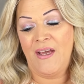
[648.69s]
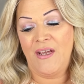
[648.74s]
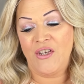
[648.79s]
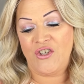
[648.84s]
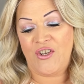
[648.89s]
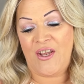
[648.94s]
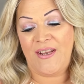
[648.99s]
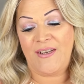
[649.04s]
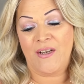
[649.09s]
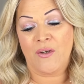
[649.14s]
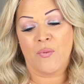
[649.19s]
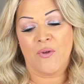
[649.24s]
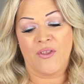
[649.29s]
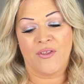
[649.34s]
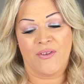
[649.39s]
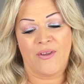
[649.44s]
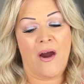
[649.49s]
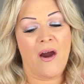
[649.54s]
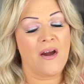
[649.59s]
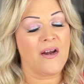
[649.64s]
shaded with
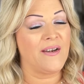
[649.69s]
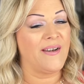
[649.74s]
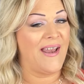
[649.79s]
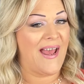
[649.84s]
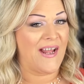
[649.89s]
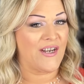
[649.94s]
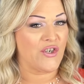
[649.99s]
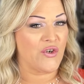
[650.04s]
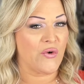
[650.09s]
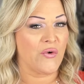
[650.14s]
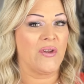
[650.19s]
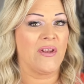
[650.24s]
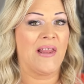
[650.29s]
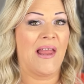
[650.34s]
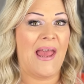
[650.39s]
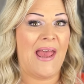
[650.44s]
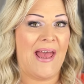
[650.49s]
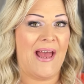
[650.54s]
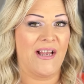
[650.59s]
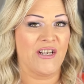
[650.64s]
dark natural
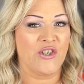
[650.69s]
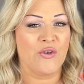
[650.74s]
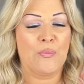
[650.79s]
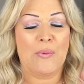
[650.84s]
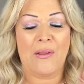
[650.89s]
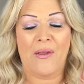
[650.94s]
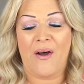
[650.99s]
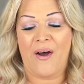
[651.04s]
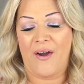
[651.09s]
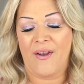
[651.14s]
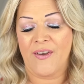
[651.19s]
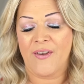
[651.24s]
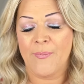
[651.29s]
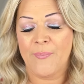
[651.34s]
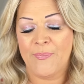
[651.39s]
ash blonde.